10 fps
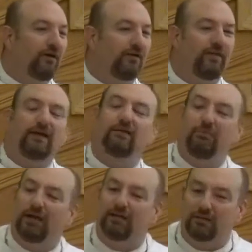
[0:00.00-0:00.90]
and they could
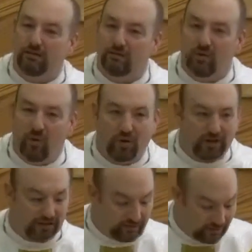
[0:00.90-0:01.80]
make a little
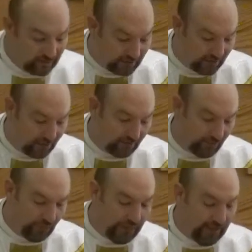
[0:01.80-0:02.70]
coin along
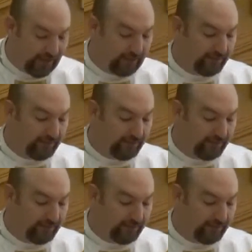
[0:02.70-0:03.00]
the way.